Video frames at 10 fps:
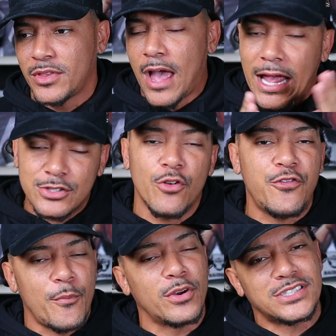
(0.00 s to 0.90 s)
high school
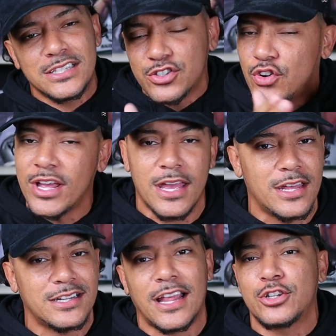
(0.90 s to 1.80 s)
football season is going to
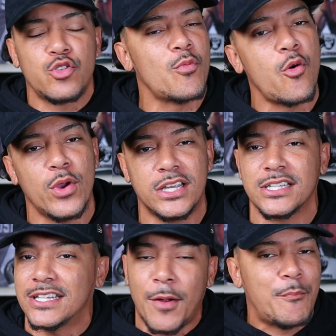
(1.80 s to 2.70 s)
end in like two more
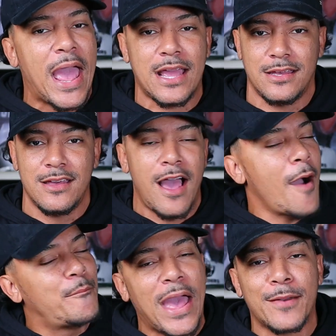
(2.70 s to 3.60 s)
weeks and then I'm back,
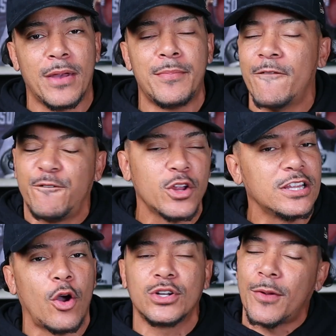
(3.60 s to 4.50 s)
baby. I'm
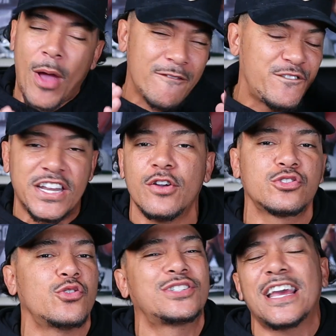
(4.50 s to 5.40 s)
fully loaded. I'm going to have
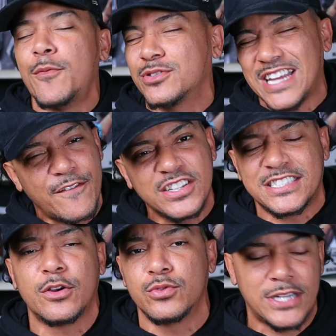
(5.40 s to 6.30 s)
videos on deck almost every
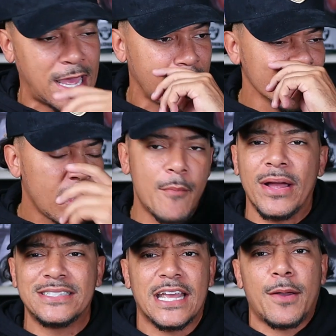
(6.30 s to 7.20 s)
single day. I
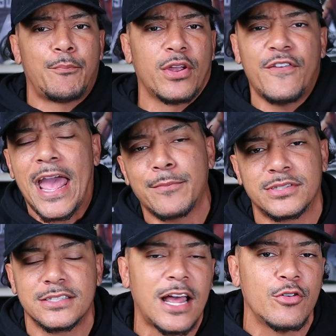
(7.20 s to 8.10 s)
might take a brief
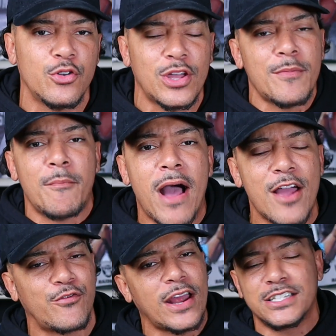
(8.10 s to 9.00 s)
absence, I don't know, get my
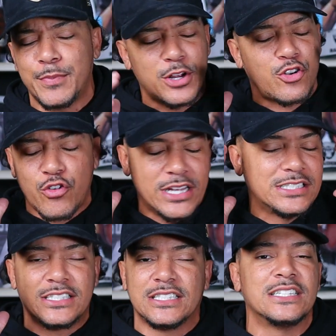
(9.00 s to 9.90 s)
mind right. It's been a
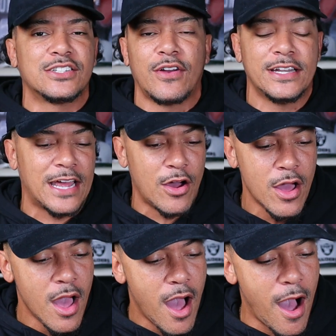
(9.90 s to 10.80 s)
crazy season right now,
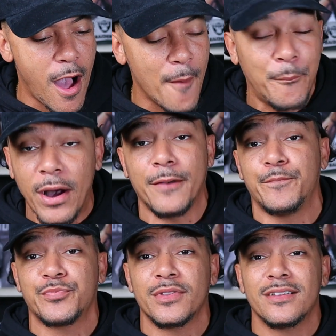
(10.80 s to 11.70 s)
but
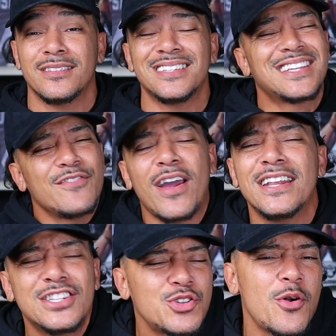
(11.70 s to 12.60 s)
let's get right
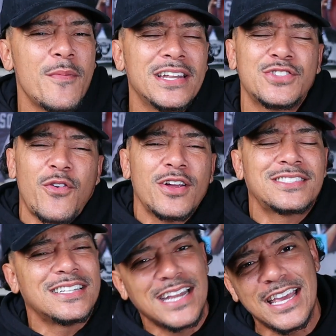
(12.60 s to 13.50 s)
into it, man. As far as
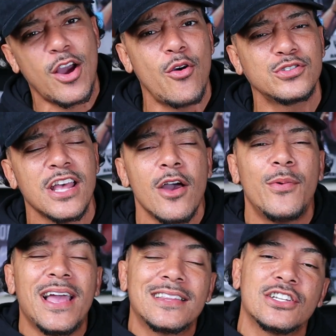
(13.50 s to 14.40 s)
today goes,
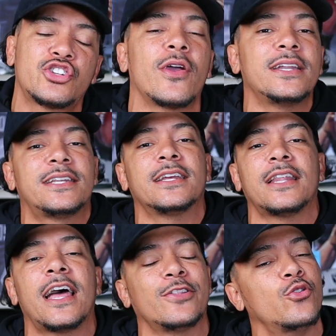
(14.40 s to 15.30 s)
we got the trade
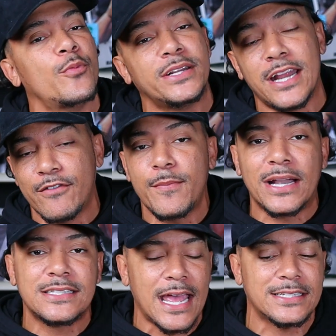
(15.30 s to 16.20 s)
deadline looming, and
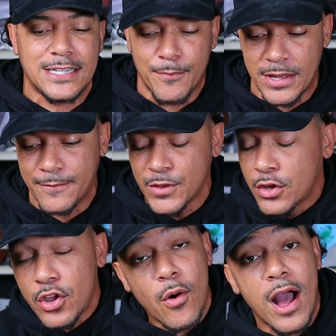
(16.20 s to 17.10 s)
everybody's asking me,
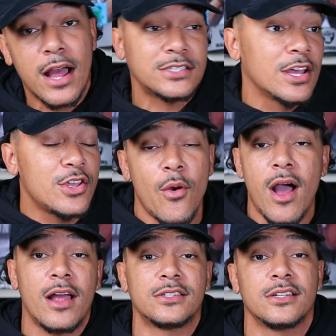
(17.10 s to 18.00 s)
yo,
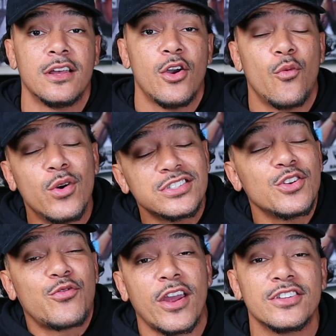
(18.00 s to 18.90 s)
Honch, what's
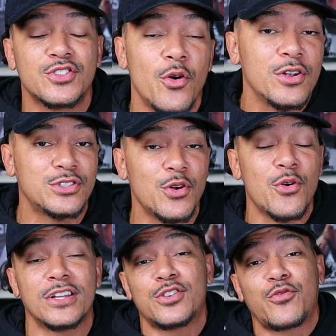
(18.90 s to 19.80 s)
the Raiders going to
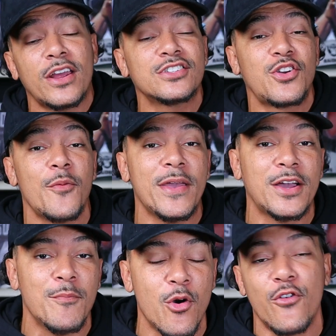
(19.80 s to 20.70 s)
do? Is the Raiders going to
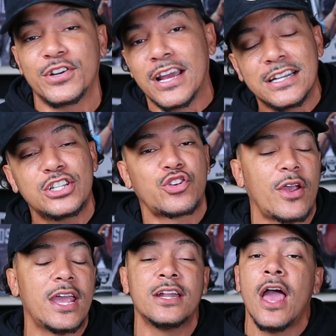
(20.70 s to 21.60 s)
make a move? Are they going to
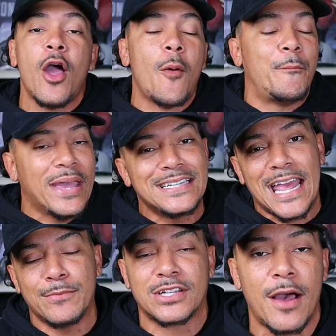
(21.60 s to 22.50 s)
trade? Are big
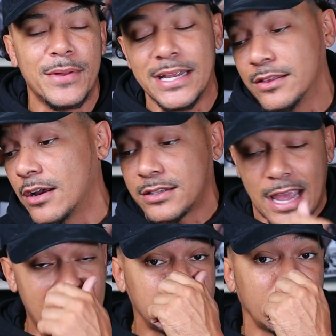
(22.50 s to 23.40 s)
names coming in? Look,
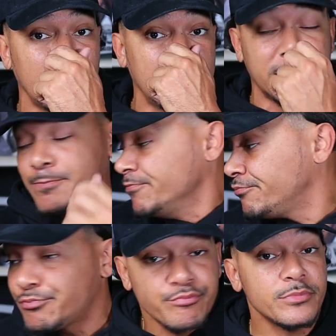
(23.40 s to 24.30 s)
the answer is,
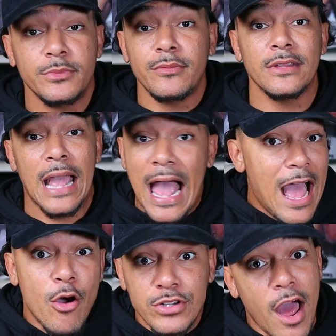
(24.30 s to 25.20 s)

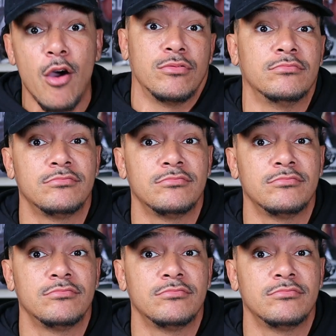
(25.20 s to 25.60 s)
I don't know.